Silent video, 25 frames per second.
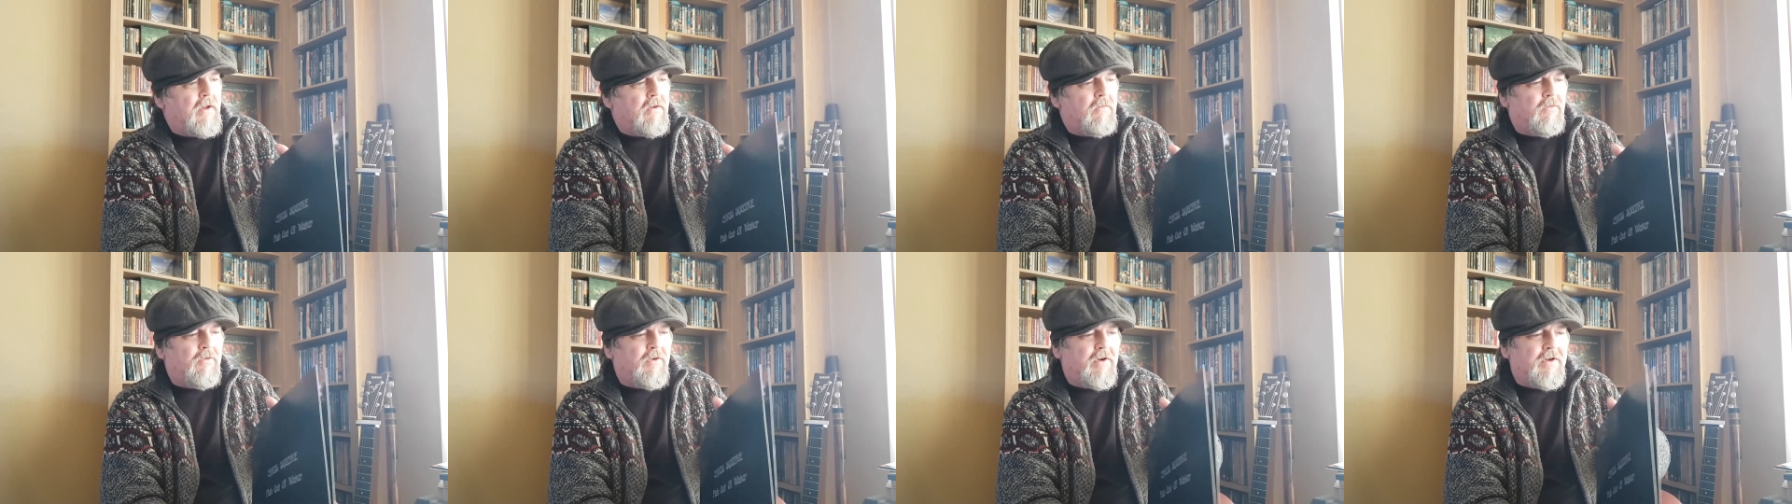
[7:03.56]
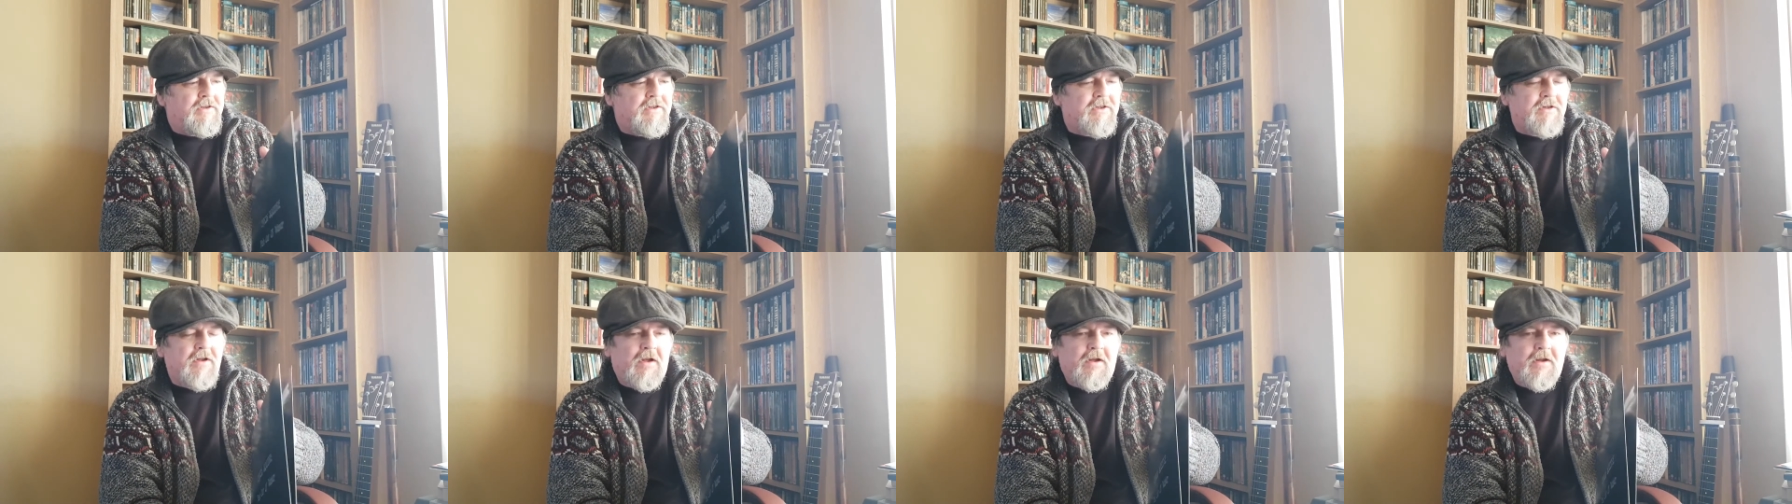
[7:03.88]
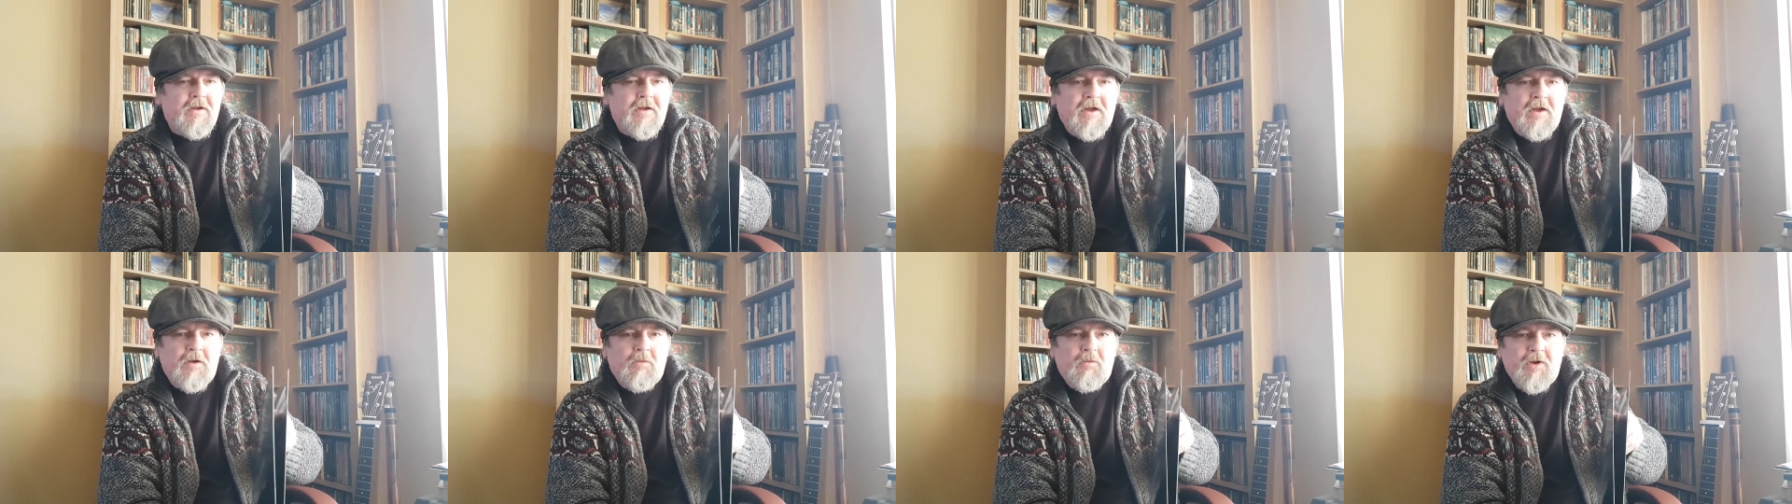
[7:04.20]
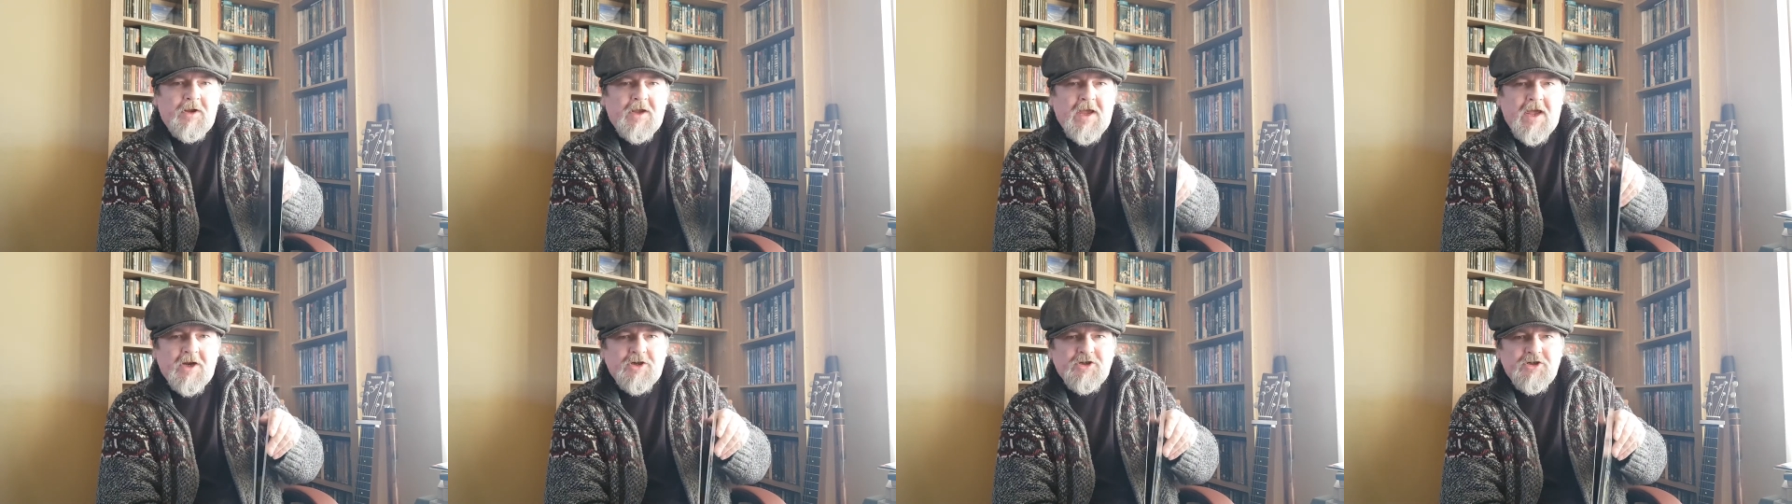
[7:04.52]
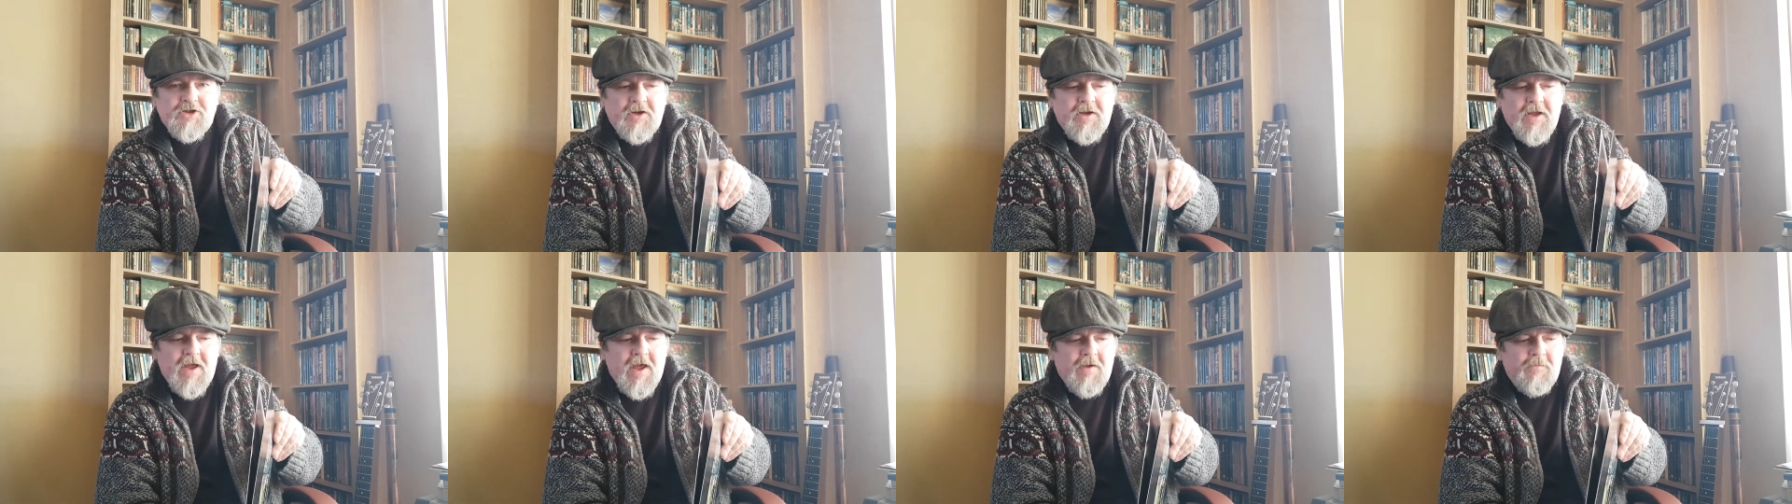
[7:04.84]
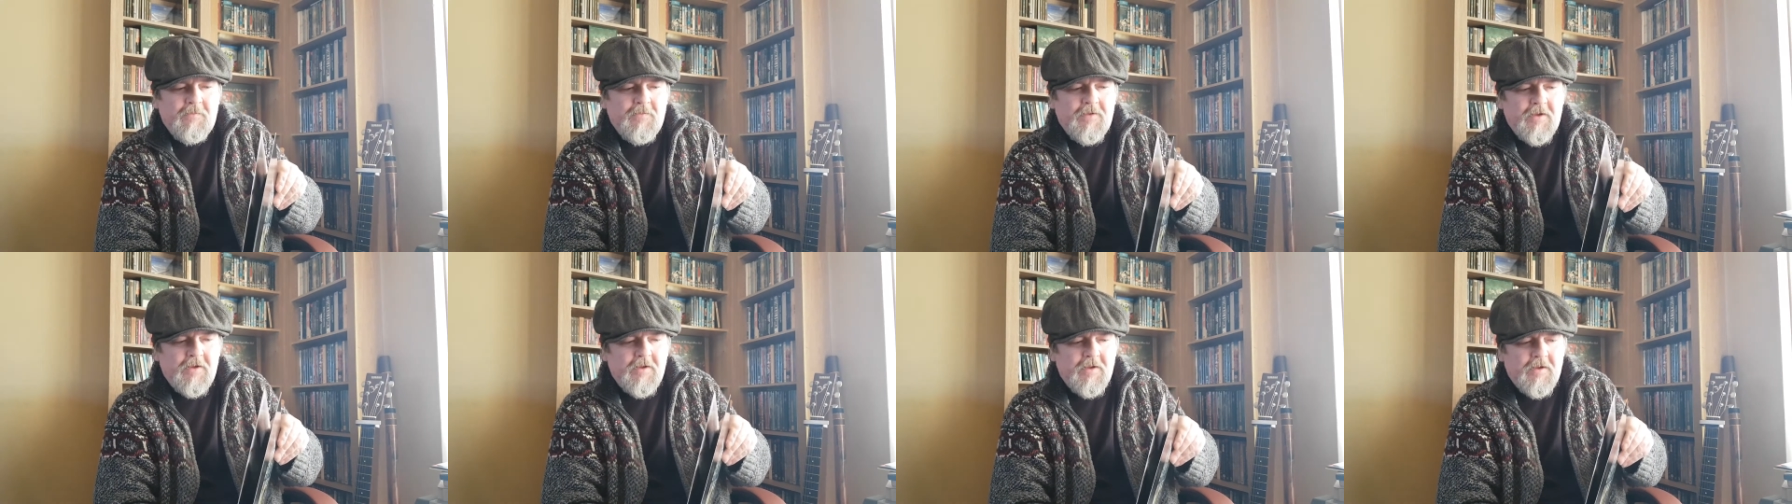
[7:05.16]
But inside here we actually
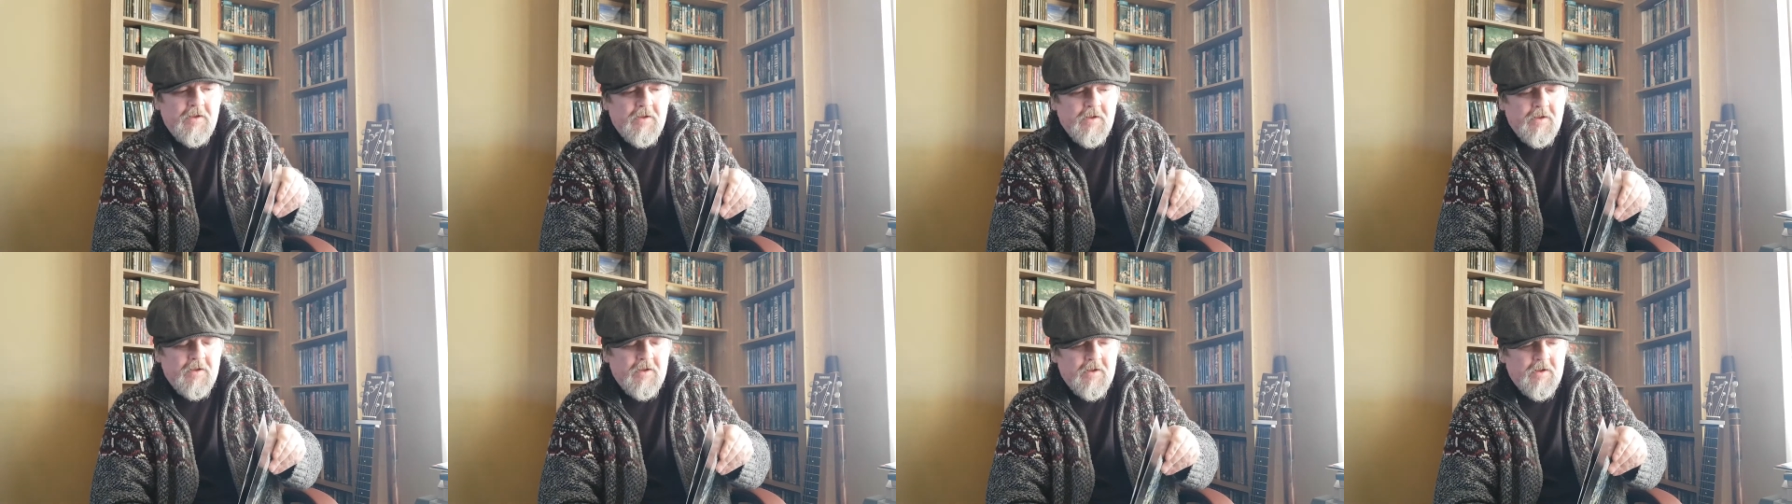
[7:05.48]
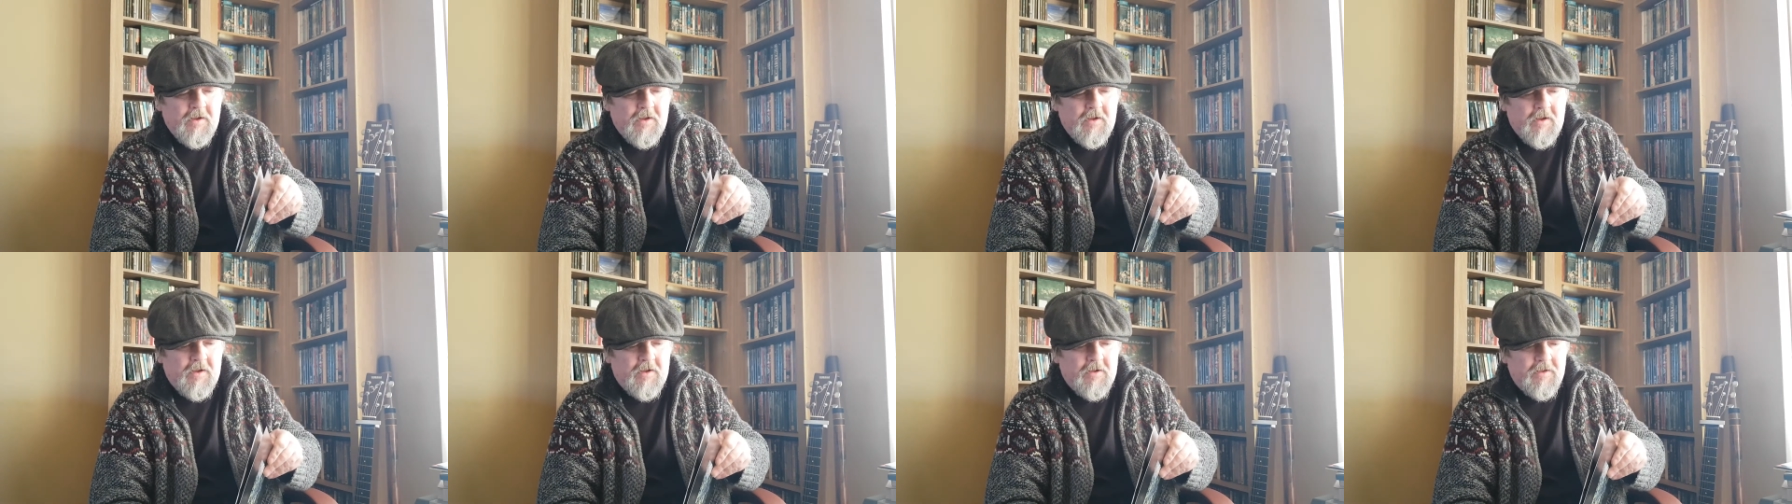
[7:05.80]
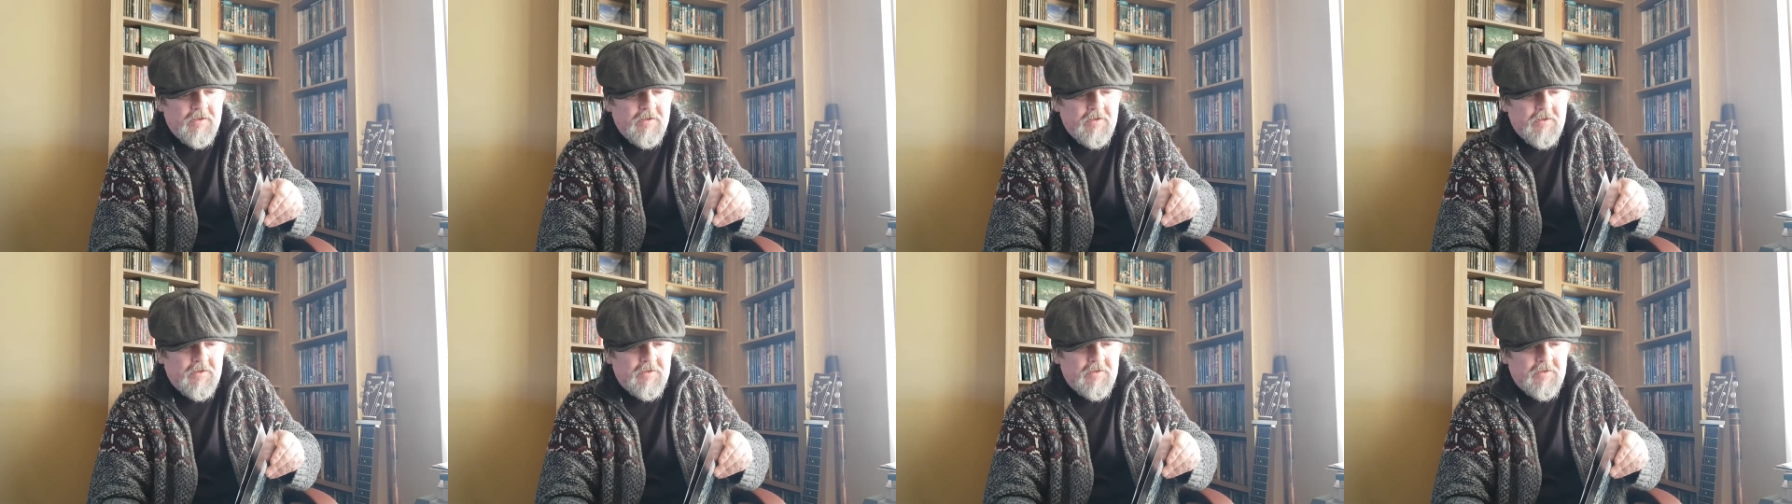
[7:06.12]
have the